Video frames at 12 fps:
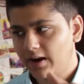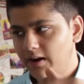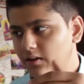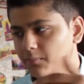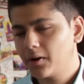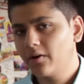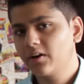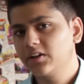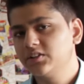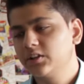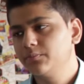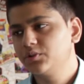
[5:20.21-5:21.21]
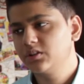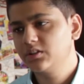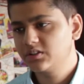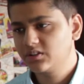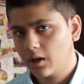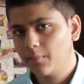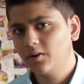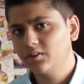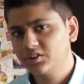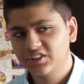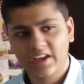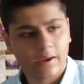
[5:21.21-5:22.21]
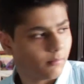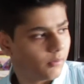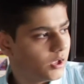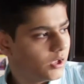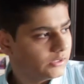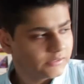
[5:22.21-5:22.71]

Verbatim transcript: and the power consumption is about the same.